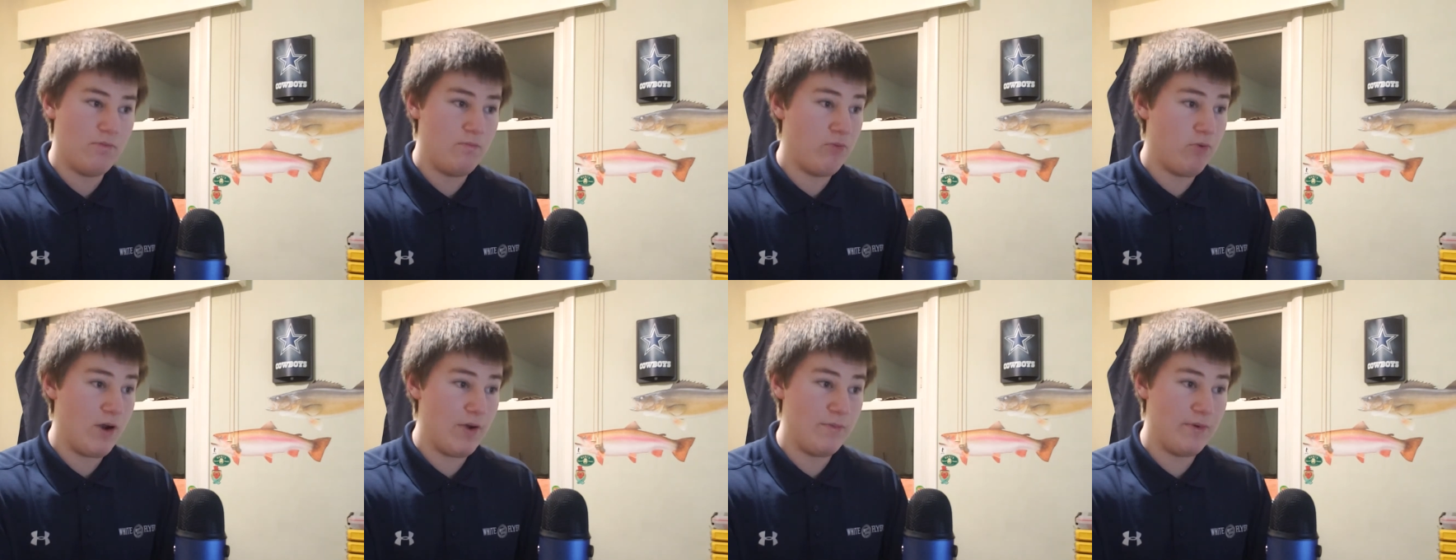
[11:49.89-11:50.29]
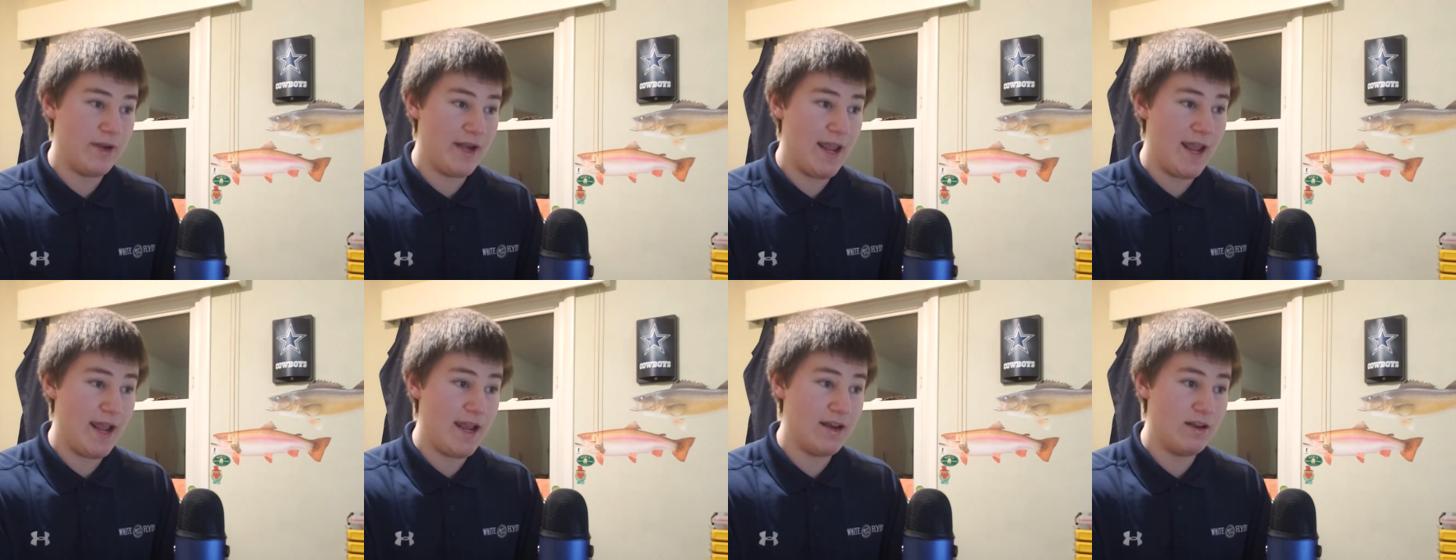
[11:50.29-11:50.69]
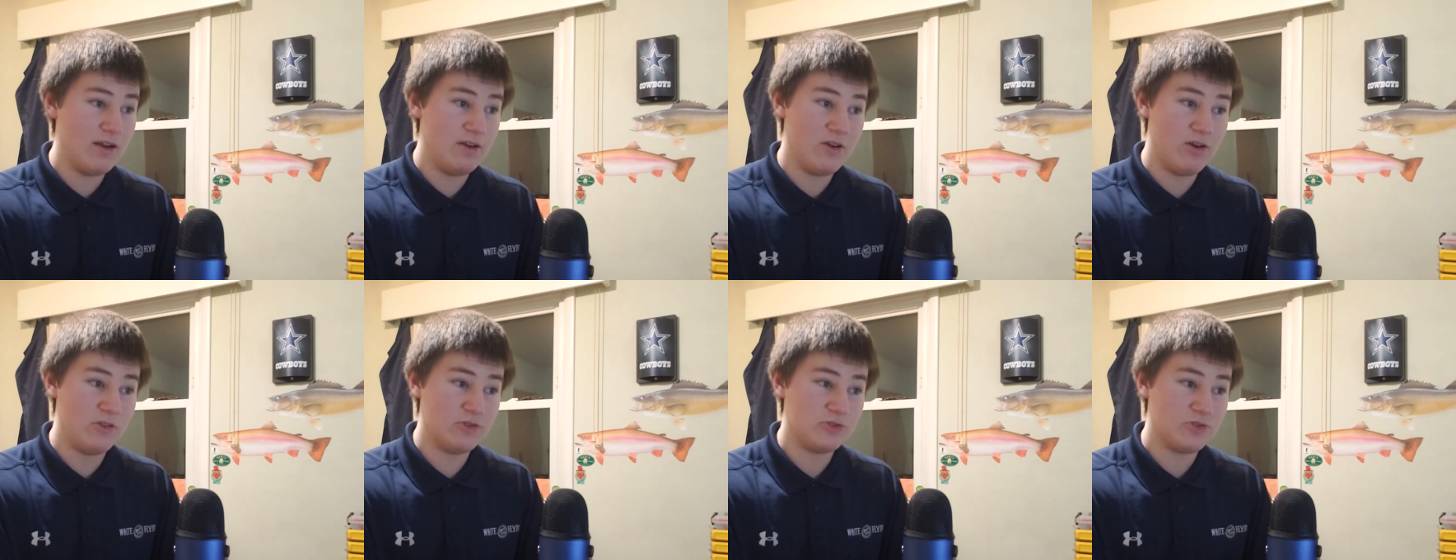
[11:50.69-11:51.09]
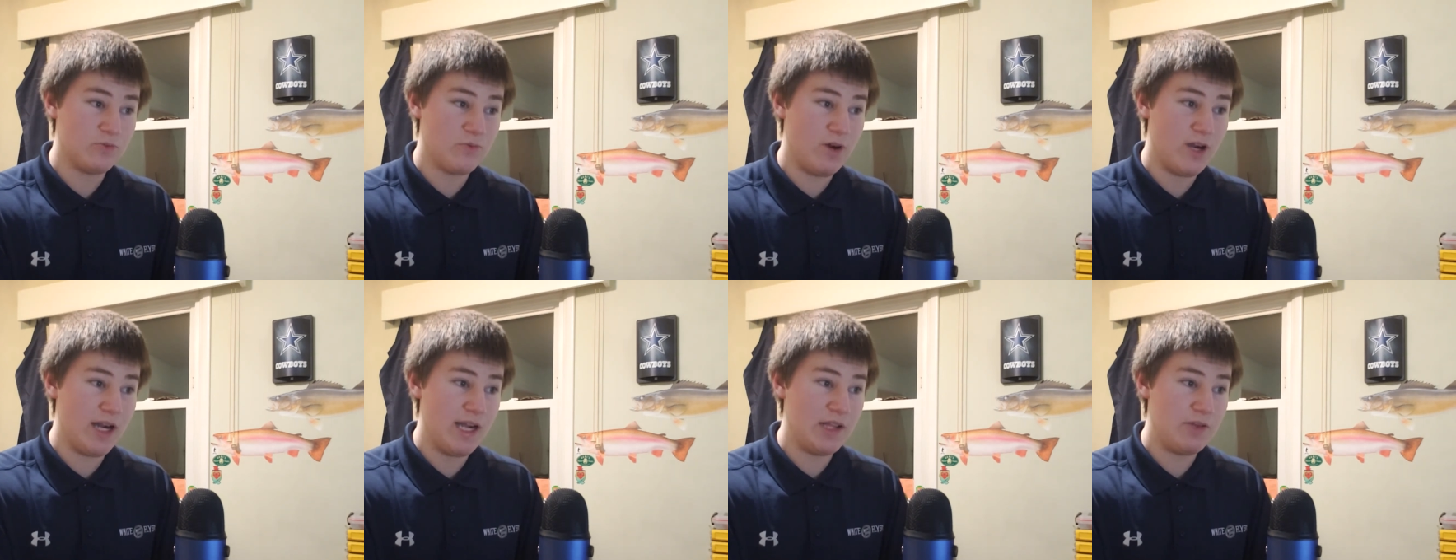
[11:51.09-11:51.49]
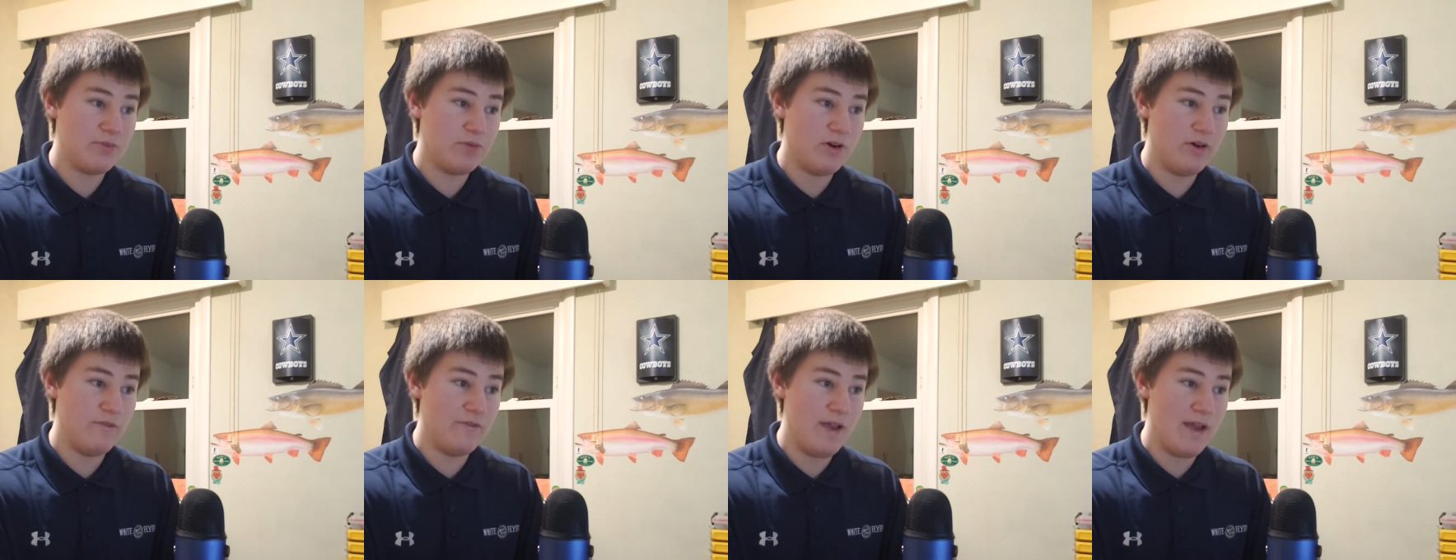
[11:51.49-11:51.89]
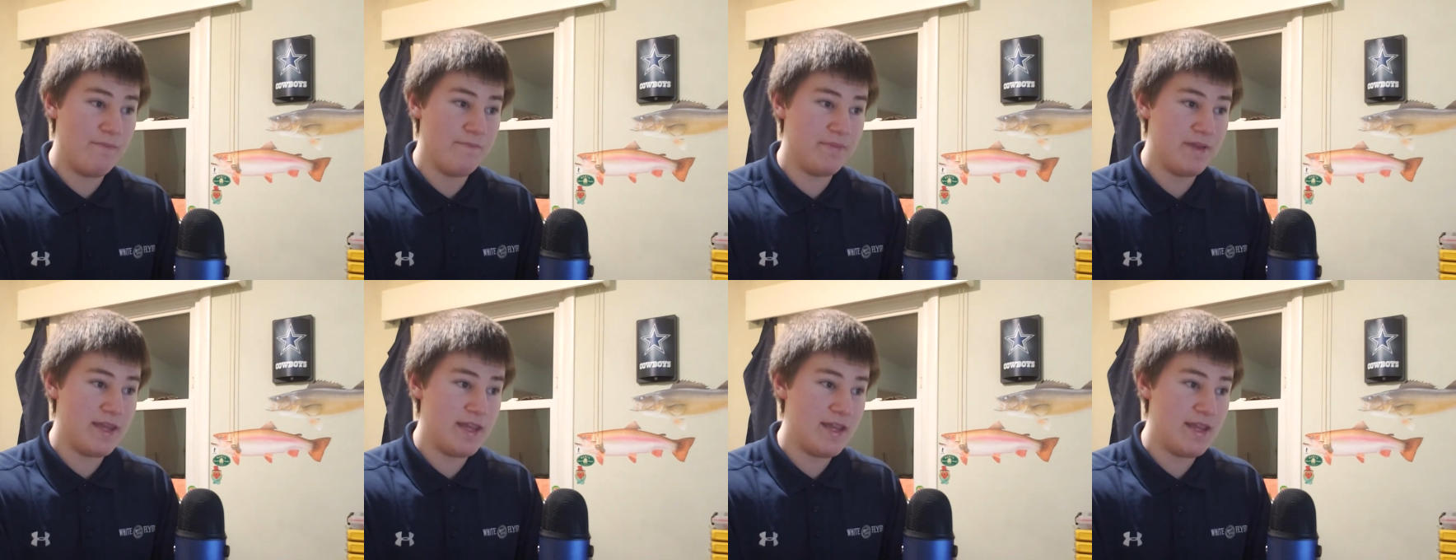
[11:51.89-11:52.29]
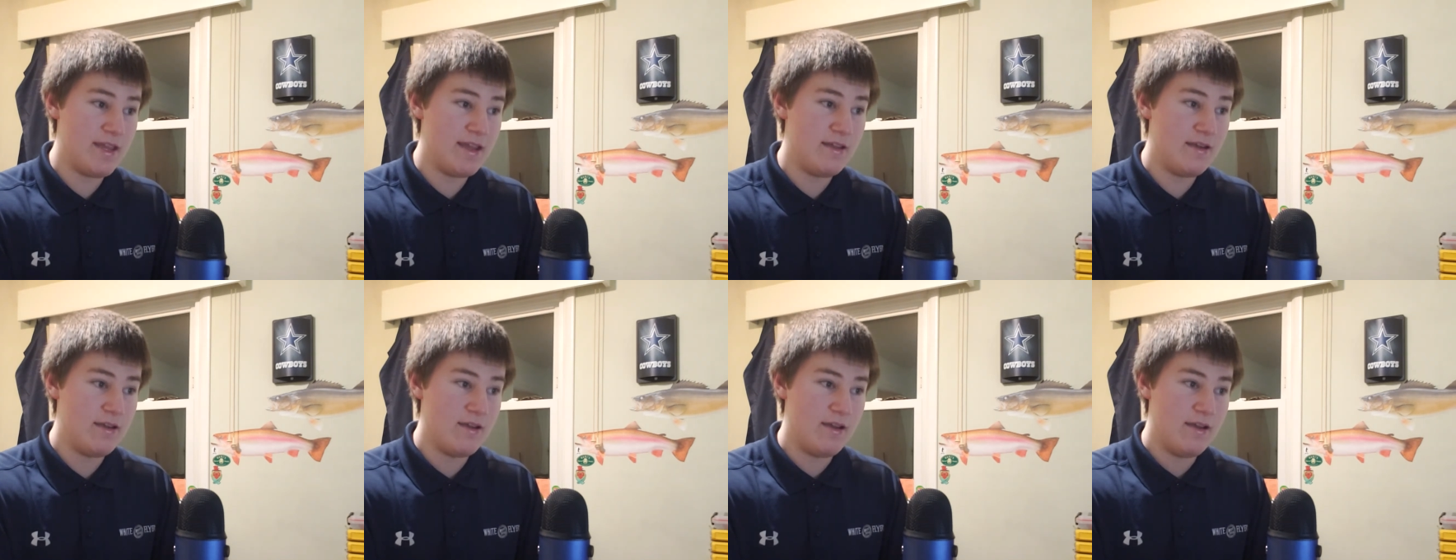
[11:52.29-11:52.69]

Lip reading: 0.18, an ultra wide 12 MP,